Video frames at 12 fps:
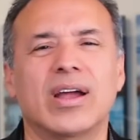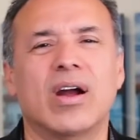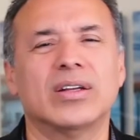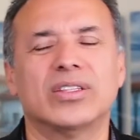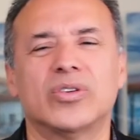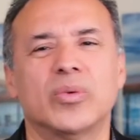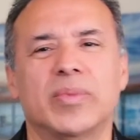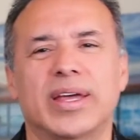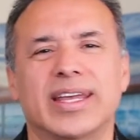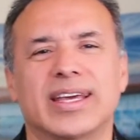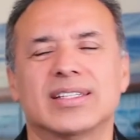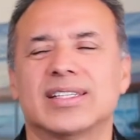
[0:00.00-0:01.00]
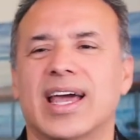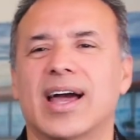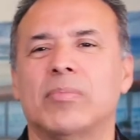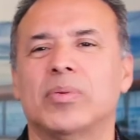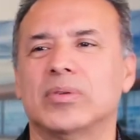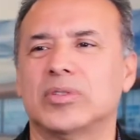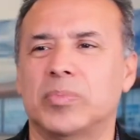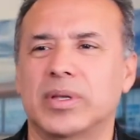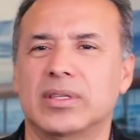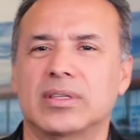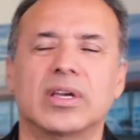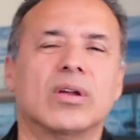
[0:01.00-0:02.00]
aren't too many examples,
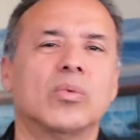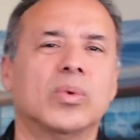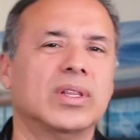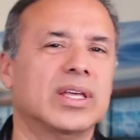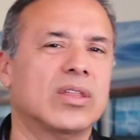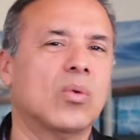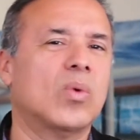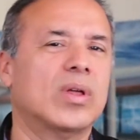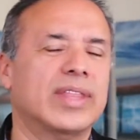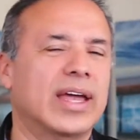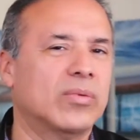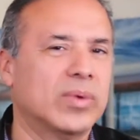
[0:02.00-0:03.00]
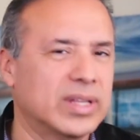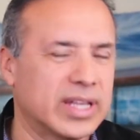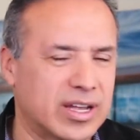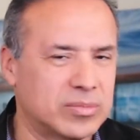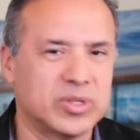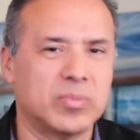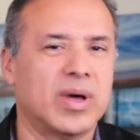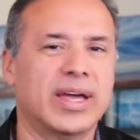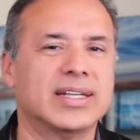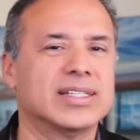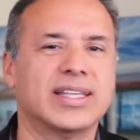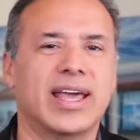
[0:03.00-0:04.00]
but really the one that really comes to
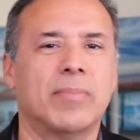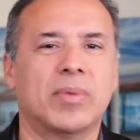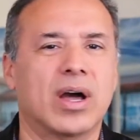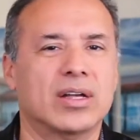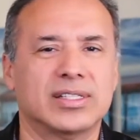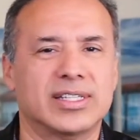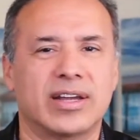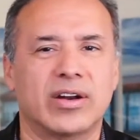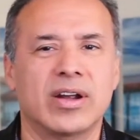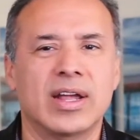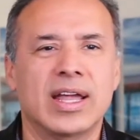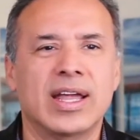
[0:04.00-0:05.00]
mind is the Epcot Center.